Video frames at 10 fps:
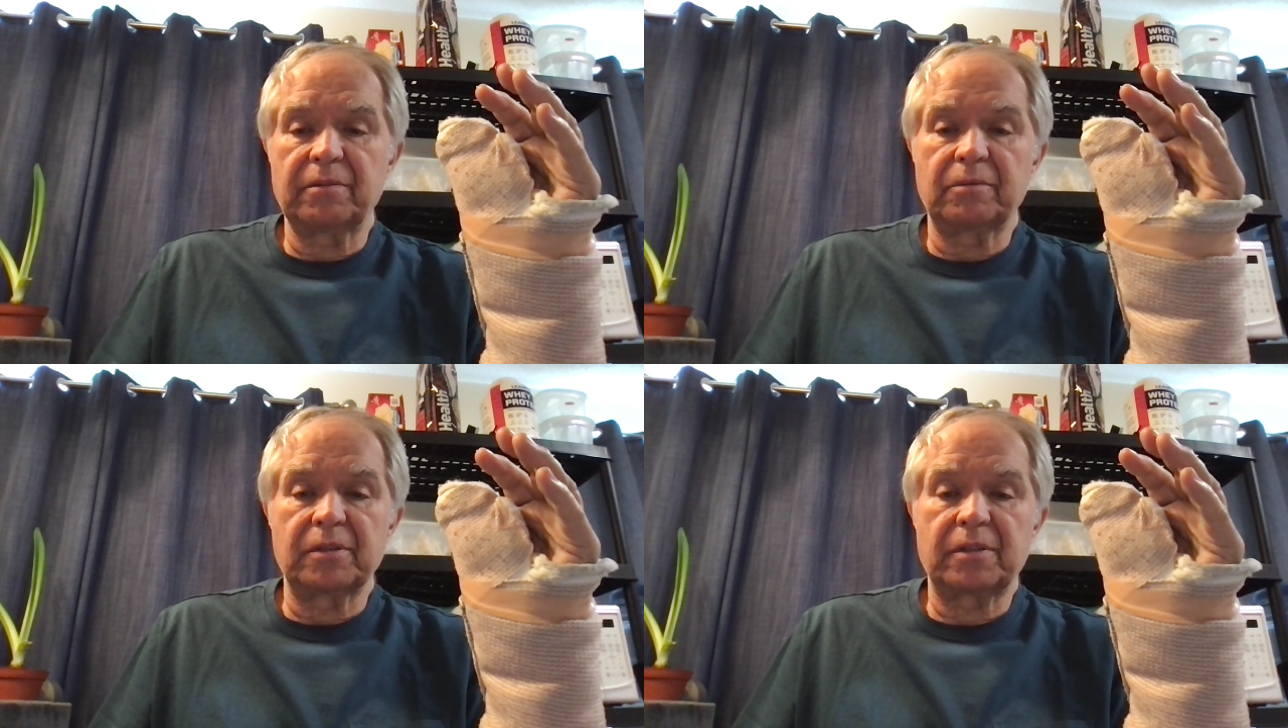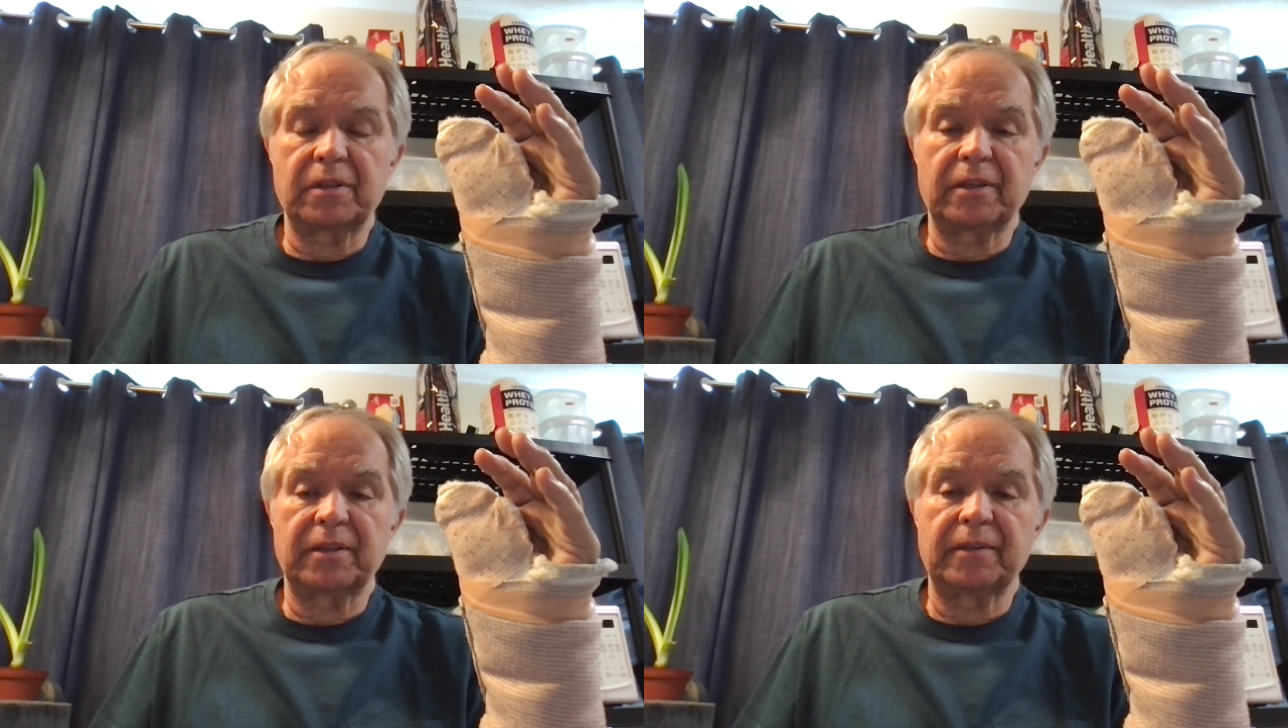It was
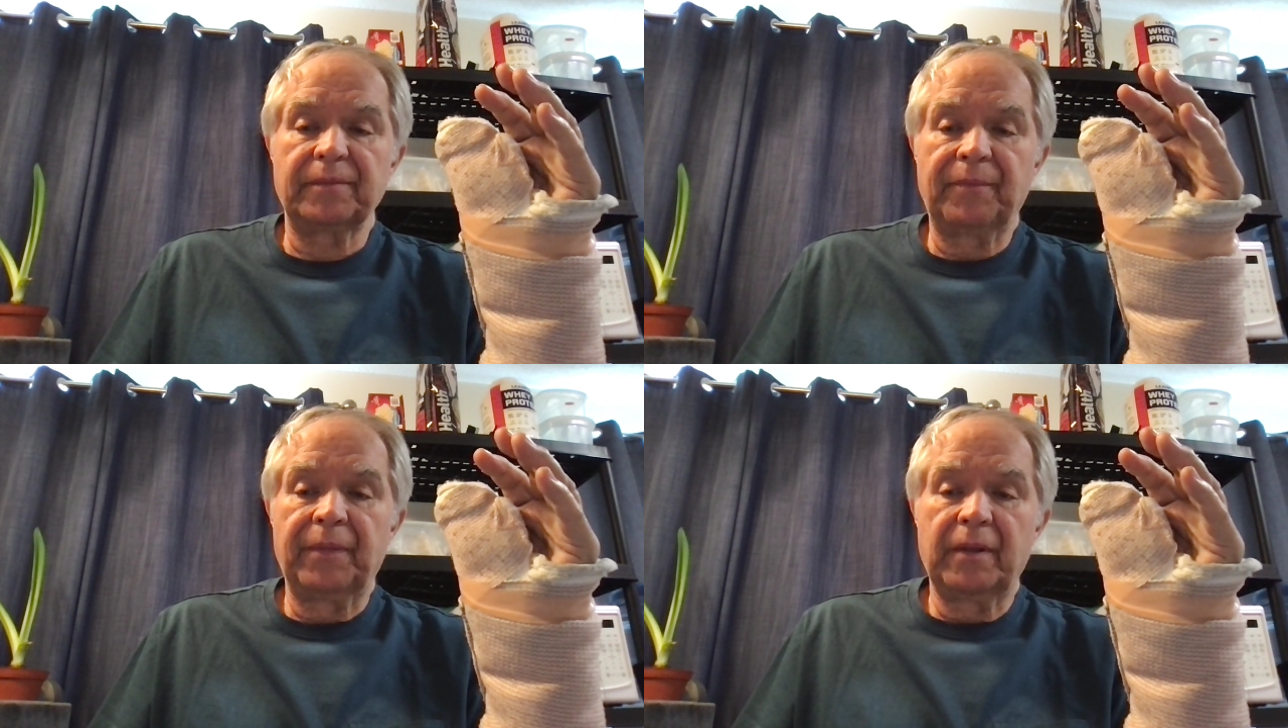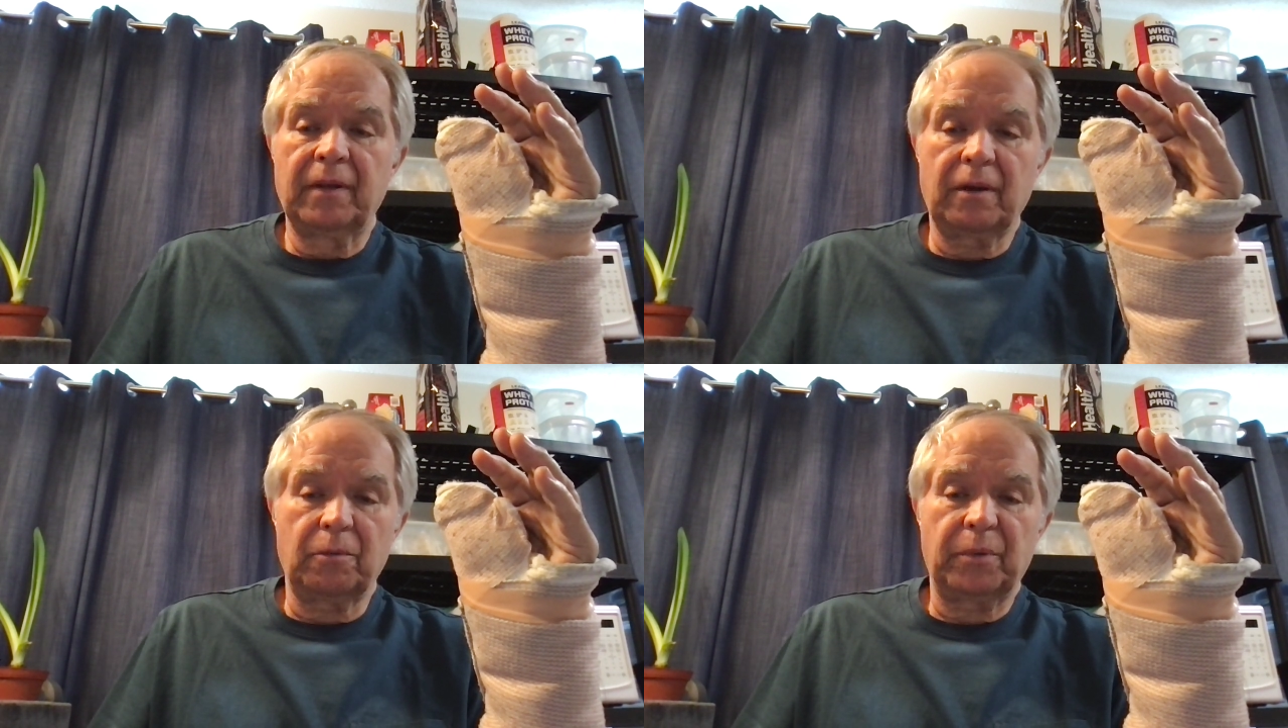uh,
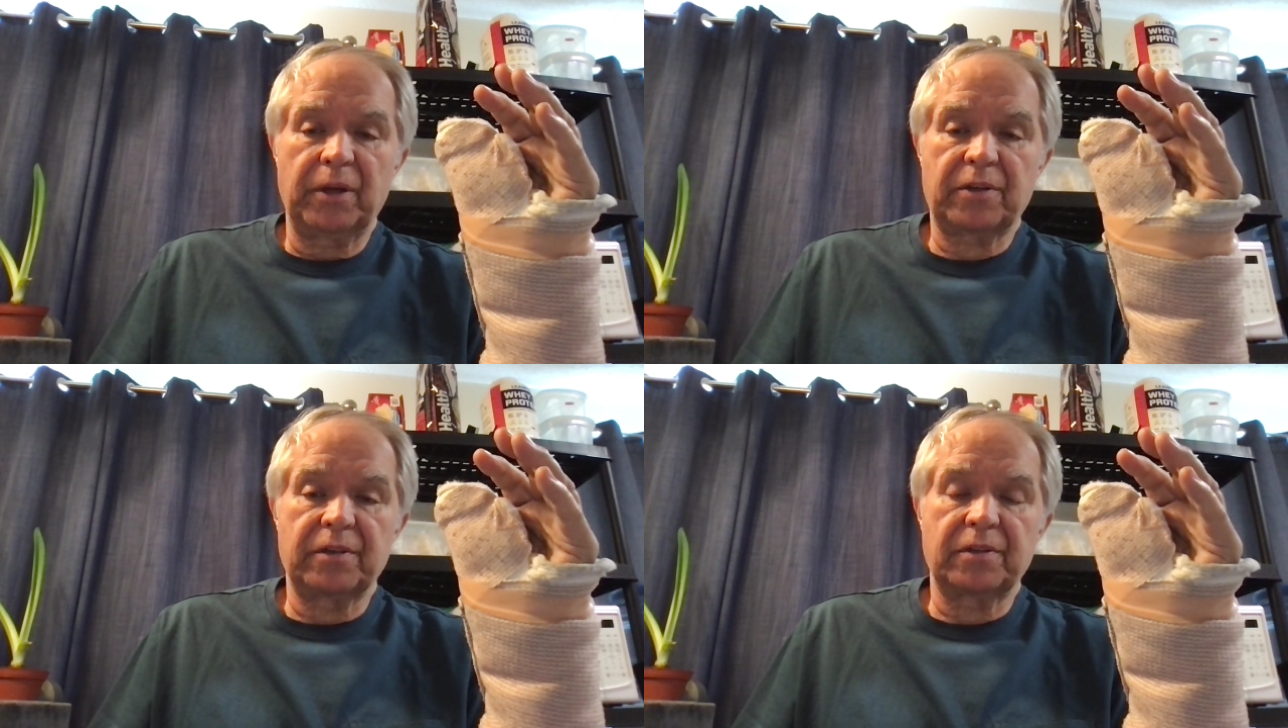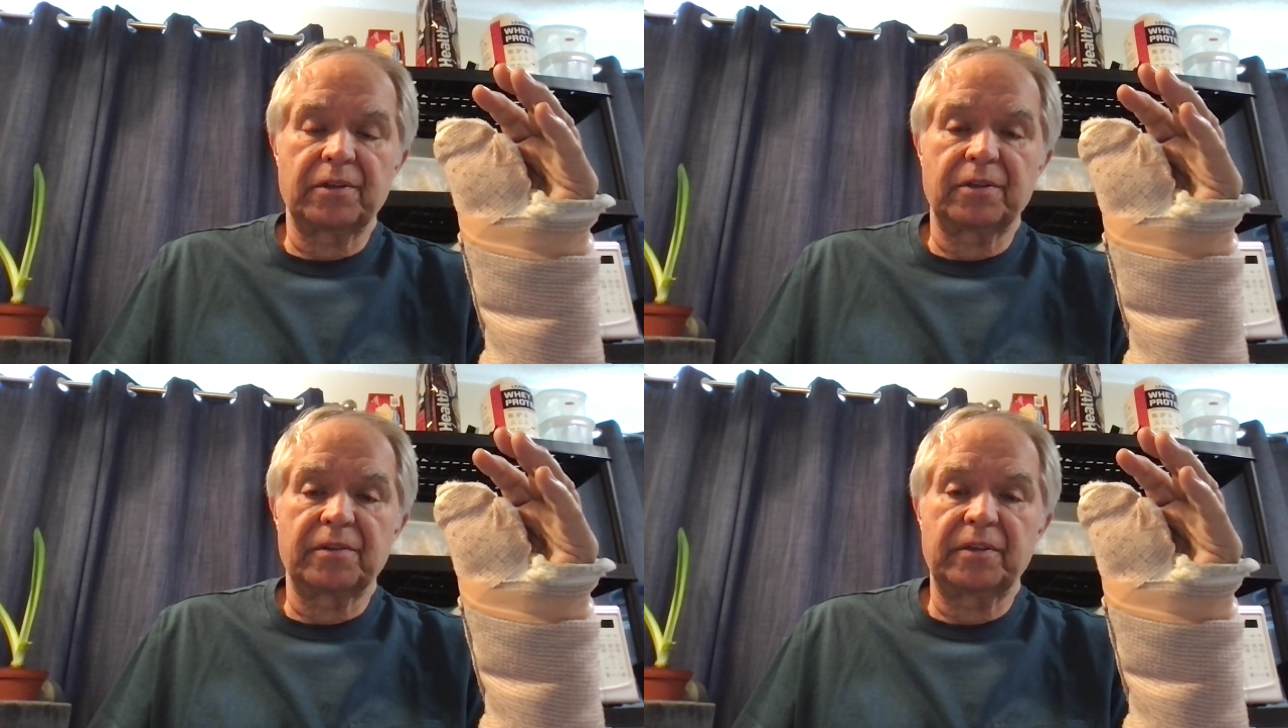outpatient
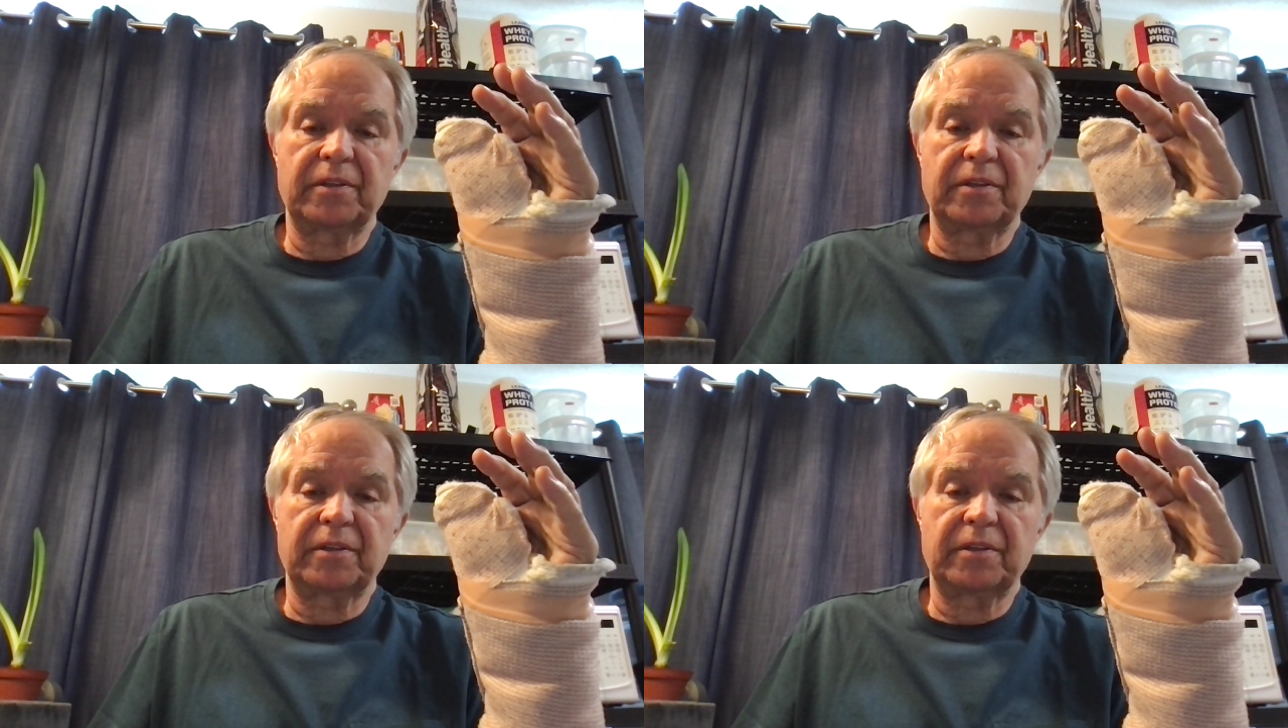surgery,